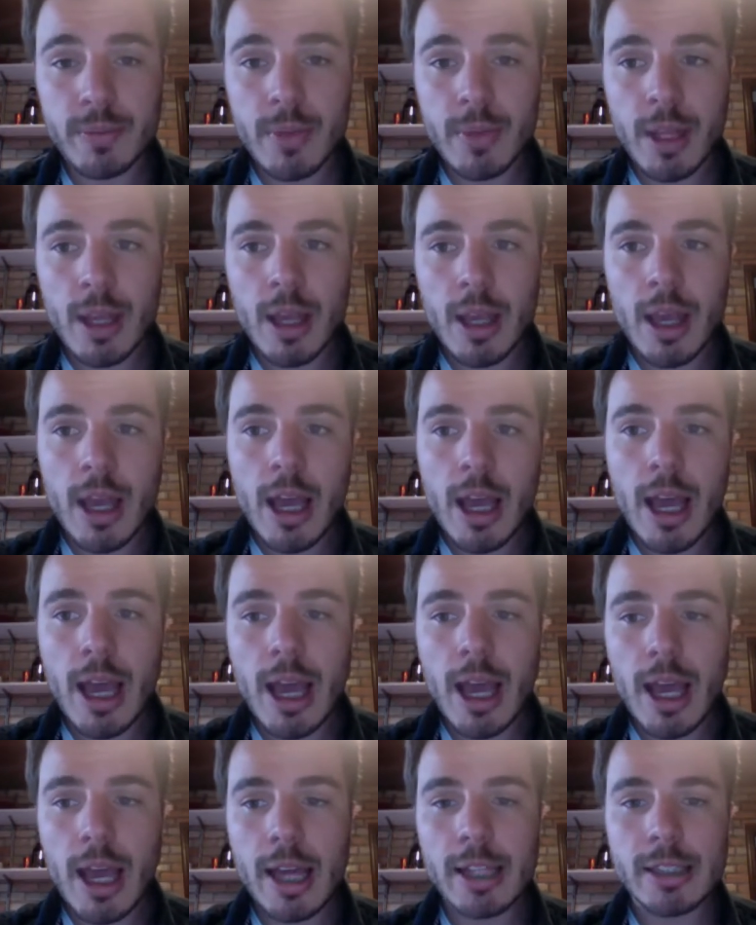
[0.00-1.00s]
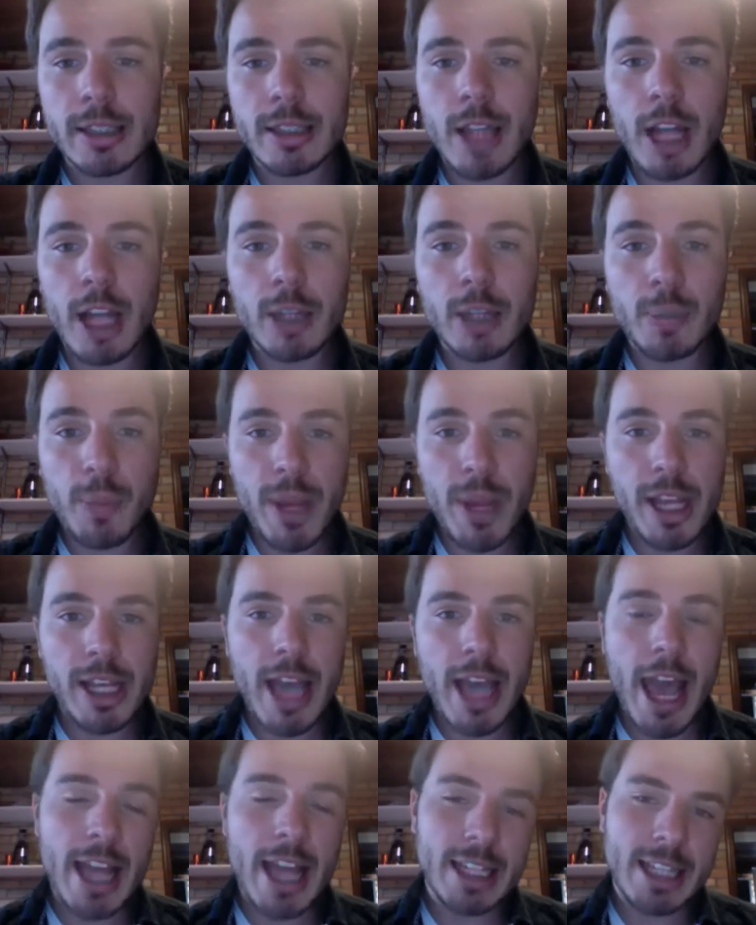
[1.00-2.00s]
and not be at,
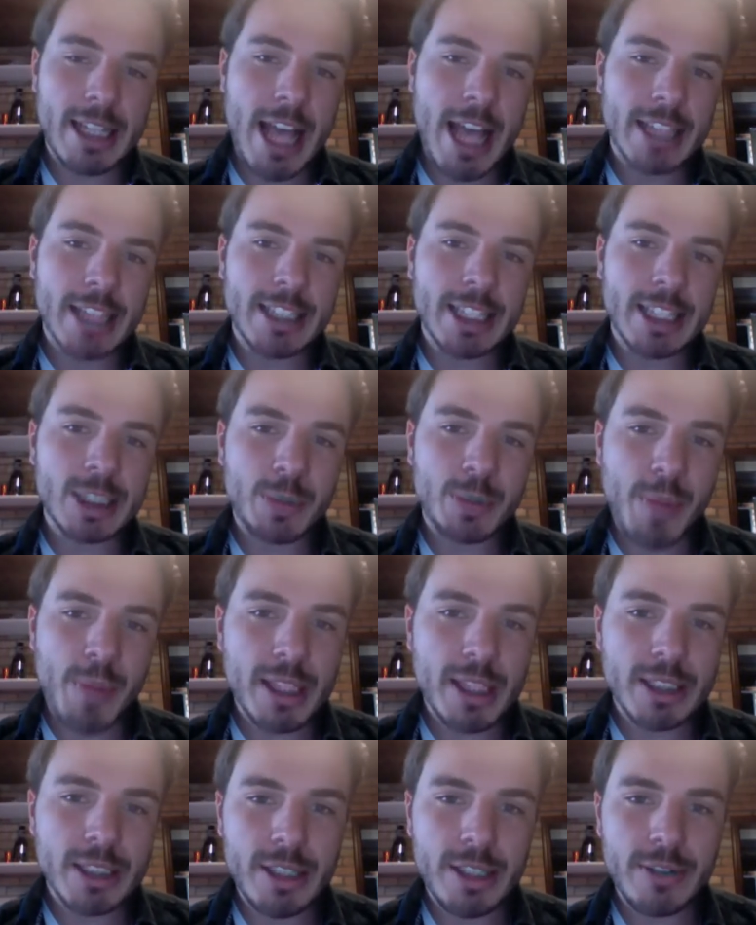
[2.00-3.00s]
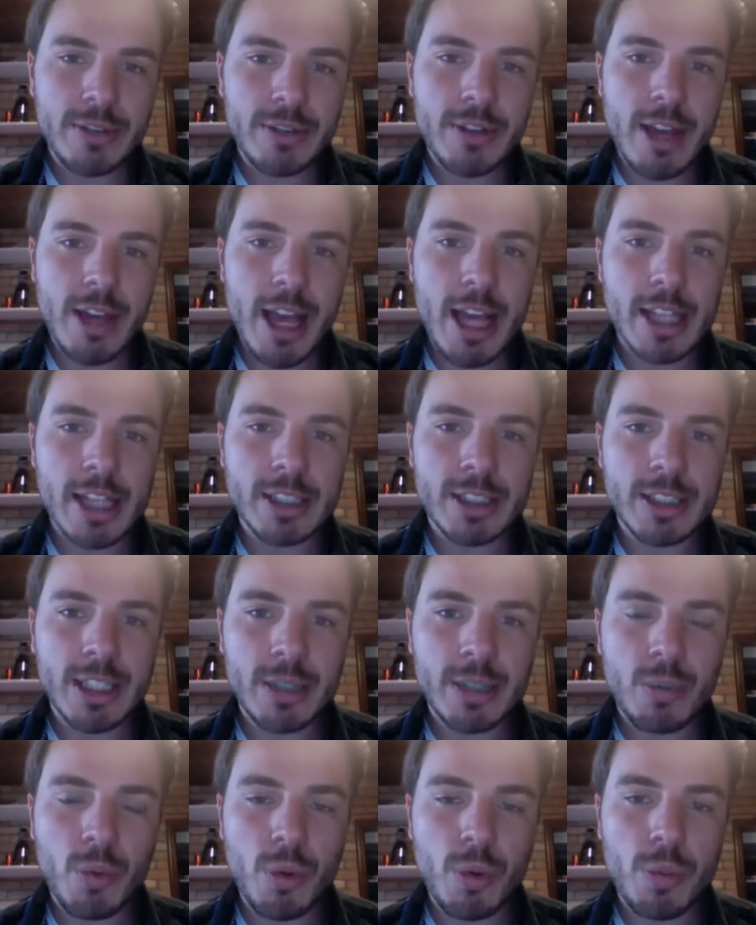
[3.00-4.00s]
as expensive as it will
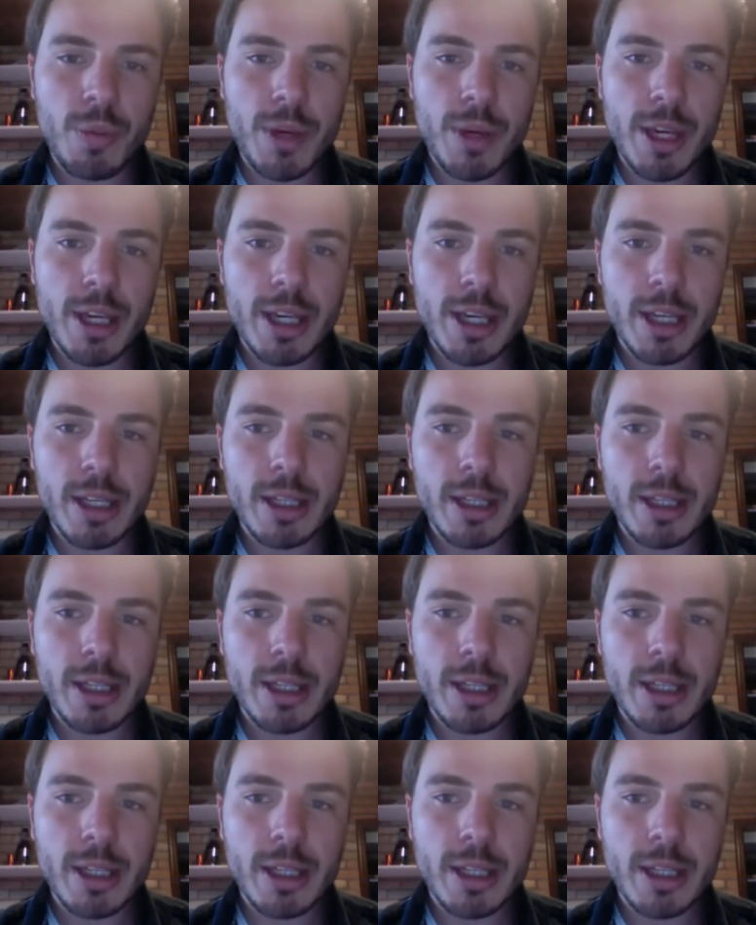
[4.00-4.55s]
be